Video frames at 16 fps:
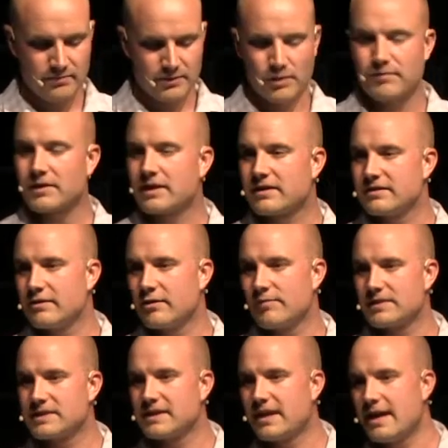But over,
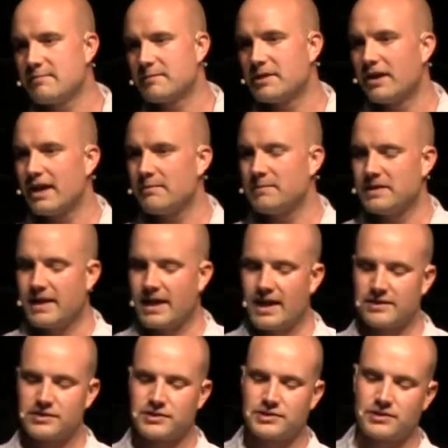over time, God
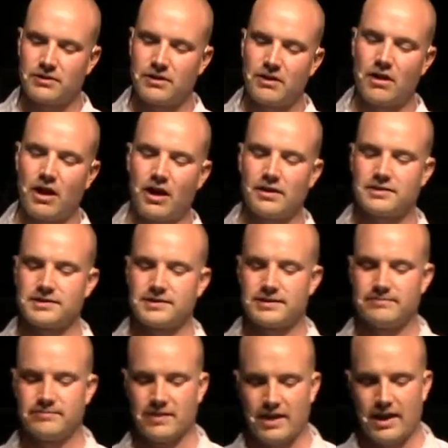began to stir our hearts,